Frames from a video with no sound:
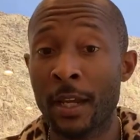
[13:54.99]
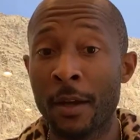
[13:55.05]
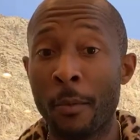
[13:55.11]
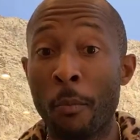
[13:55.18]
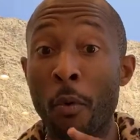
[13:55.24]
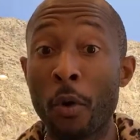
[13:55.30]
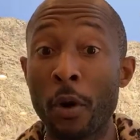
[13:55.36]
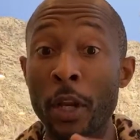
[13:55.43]

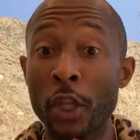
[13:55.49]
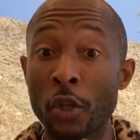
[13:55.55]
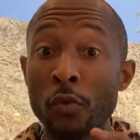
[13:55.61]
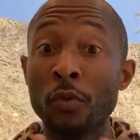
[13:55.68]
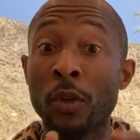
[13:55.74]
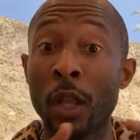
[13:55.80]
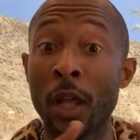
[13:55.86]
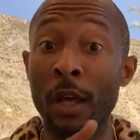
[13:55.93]
more than you
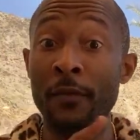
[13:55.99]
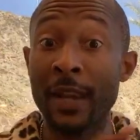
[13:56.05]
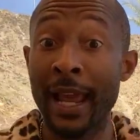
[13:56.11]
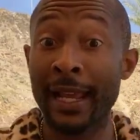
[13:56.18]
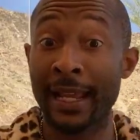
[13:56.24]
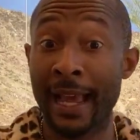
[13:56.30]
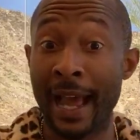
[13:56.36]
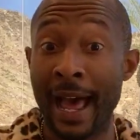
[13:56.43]
love
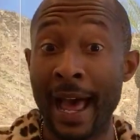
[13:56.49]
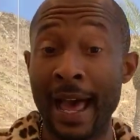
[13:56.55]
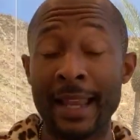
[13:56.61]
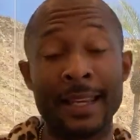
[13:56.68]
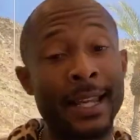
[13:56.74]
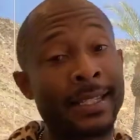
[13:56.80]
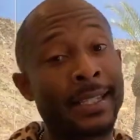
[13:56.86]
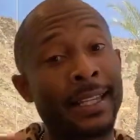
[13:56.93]
that
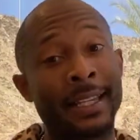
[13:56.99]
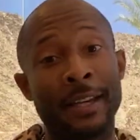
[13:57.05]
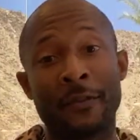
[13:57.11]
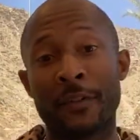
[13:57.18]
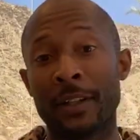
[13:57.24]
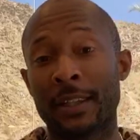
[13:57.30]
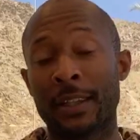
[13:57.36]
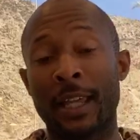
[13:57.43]
God, that's a
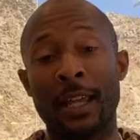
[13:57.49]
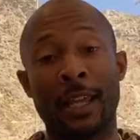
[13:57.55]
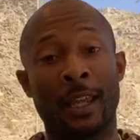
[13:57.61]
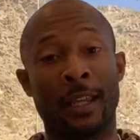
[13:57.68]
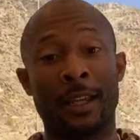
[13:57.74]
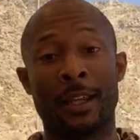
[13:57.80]
different thing.